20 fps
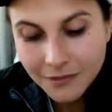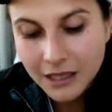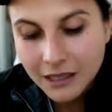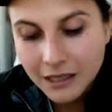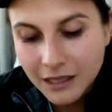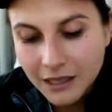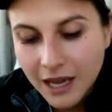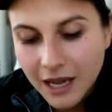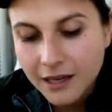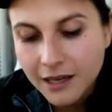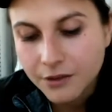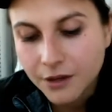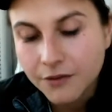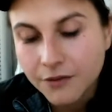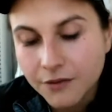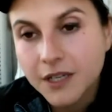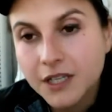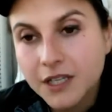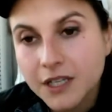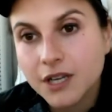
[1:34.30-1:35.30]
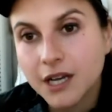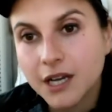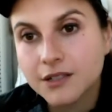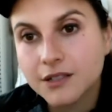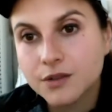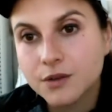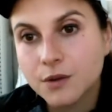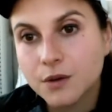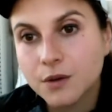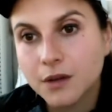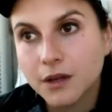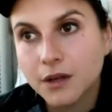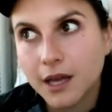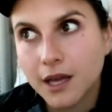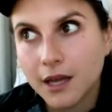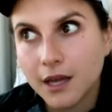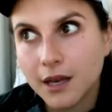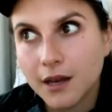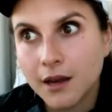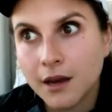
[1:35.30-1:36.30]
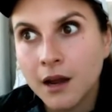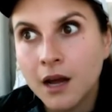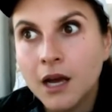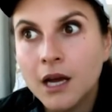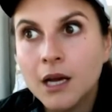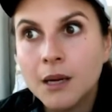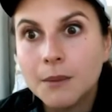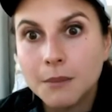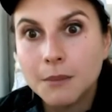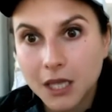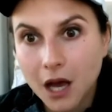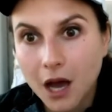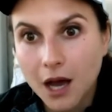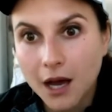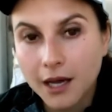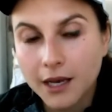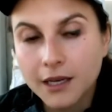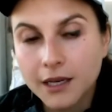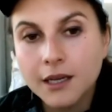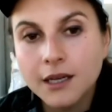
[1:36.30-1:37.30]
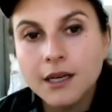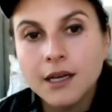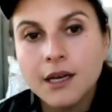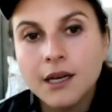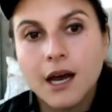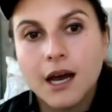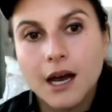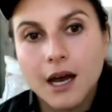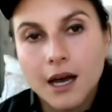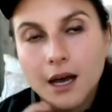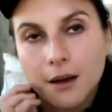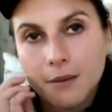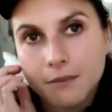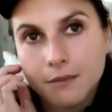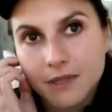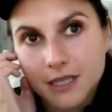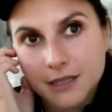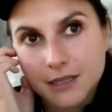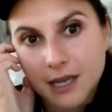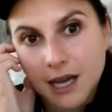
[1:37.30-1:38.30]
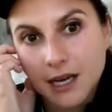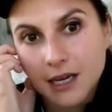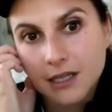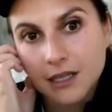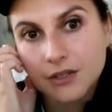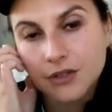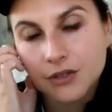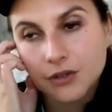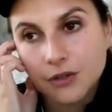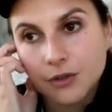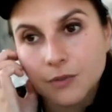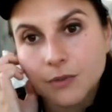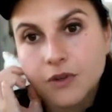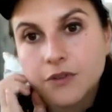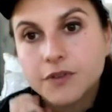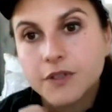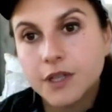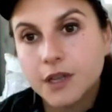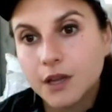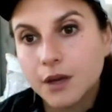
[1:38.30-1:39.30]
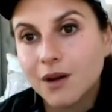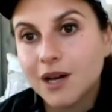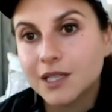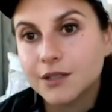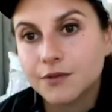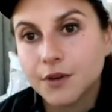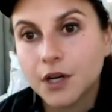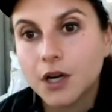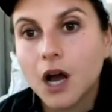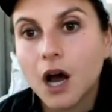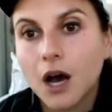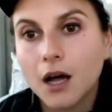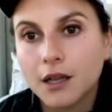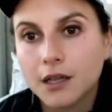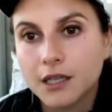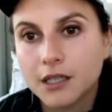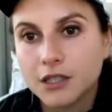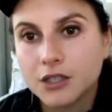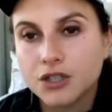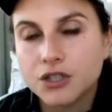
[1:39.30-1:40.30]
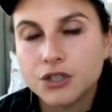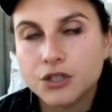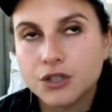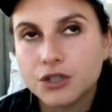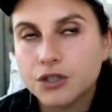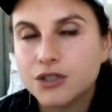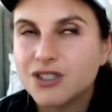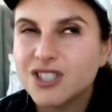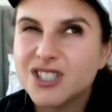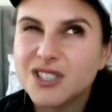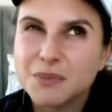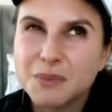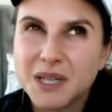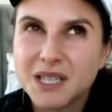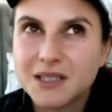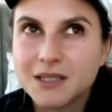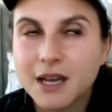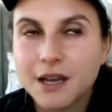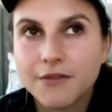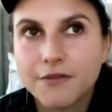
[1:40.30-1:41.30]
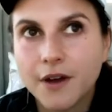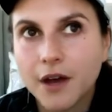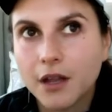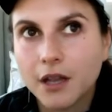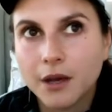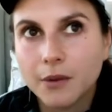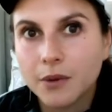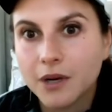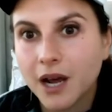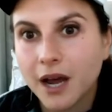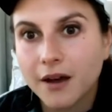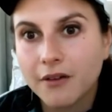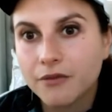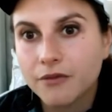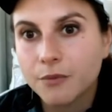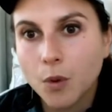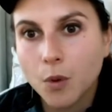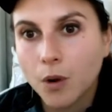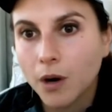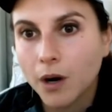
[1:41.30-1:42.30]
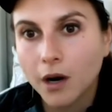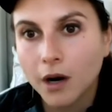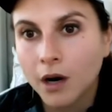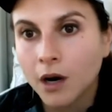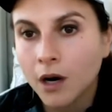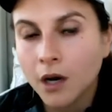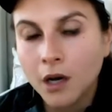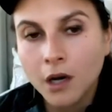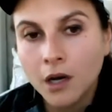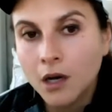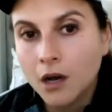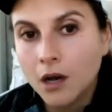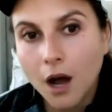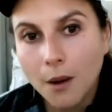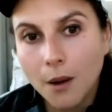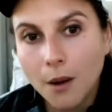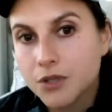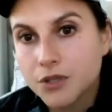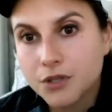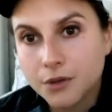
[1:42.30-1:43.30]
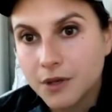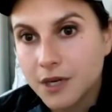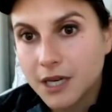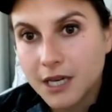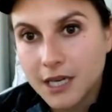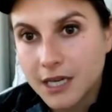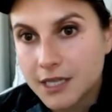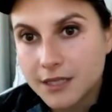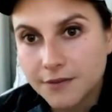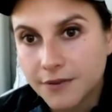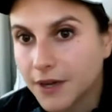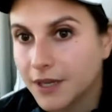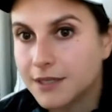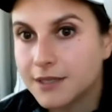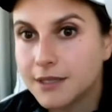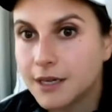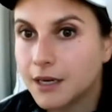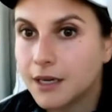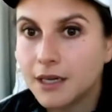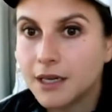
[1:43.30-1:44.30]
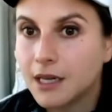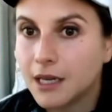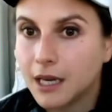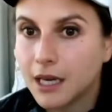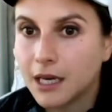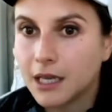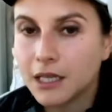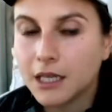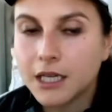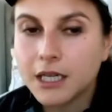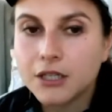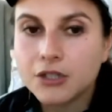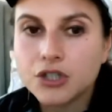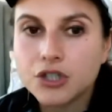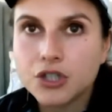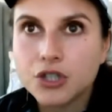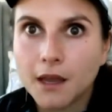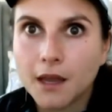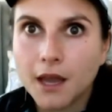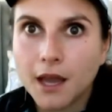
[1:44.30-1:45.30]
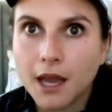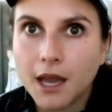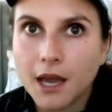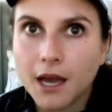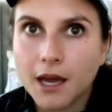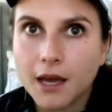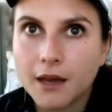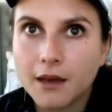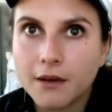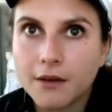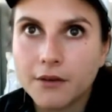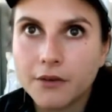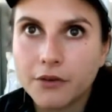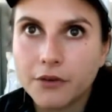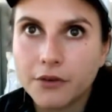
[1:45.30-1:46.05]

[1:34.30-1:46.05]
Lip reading: Yeah. So I finished high school in Milan. Decided to move to the US for college just because I felt I would have more opportunities if I studied in English. And